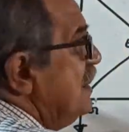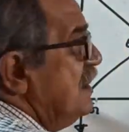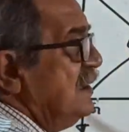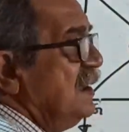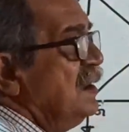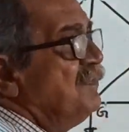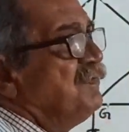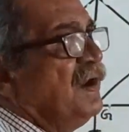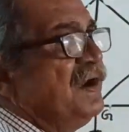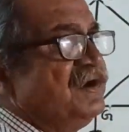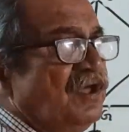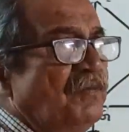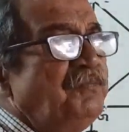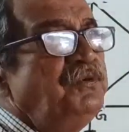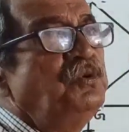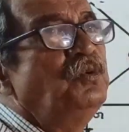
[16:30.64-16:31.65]
in front
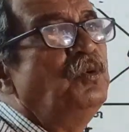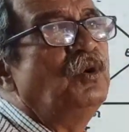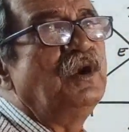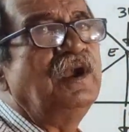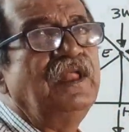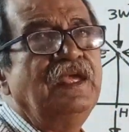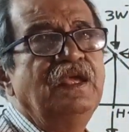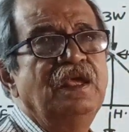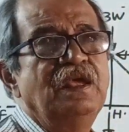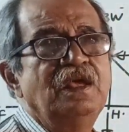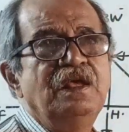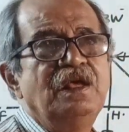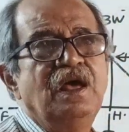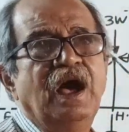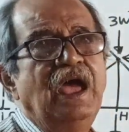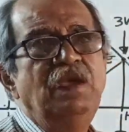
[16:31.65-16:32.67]
of you only.
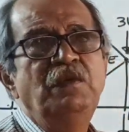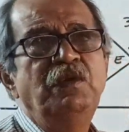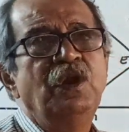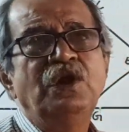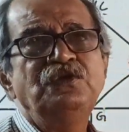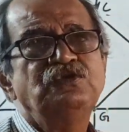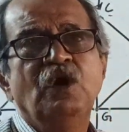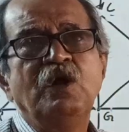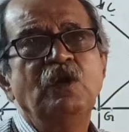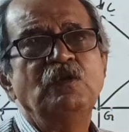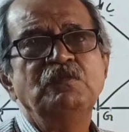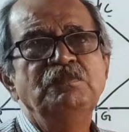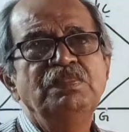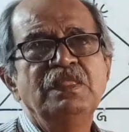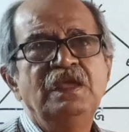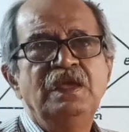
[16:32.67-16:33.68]
I will not solve.
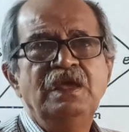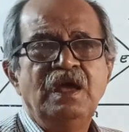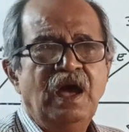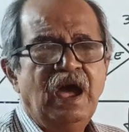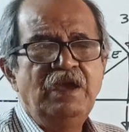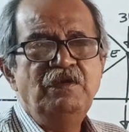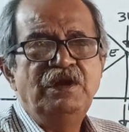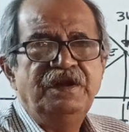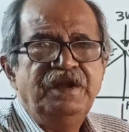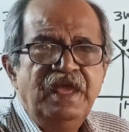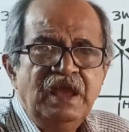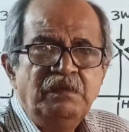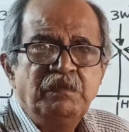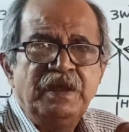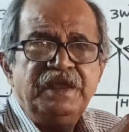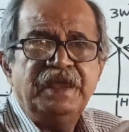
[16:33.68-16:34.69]
I will
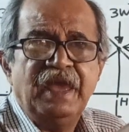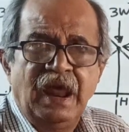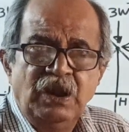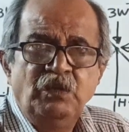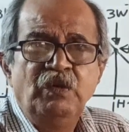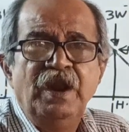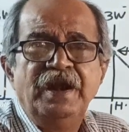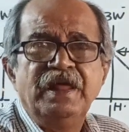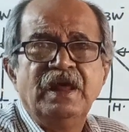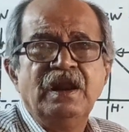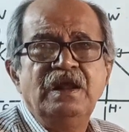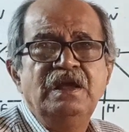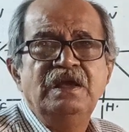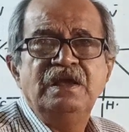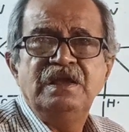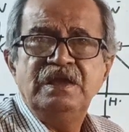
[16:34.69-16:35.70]
take my calculator.
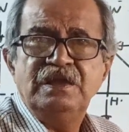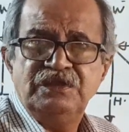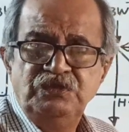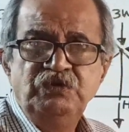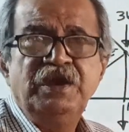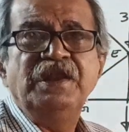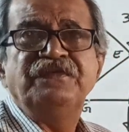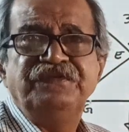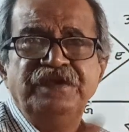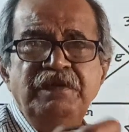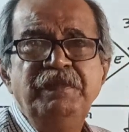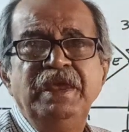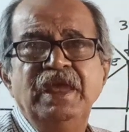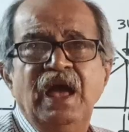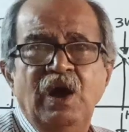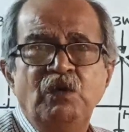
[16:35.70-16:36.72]
You can see
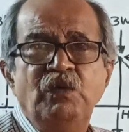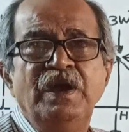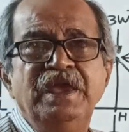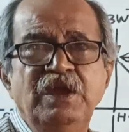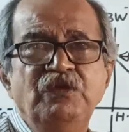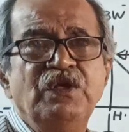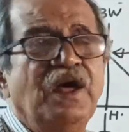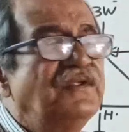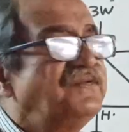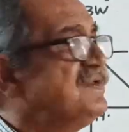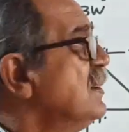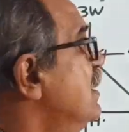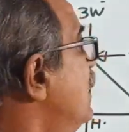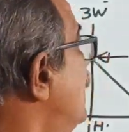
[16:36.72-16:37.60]
me how I give the answer.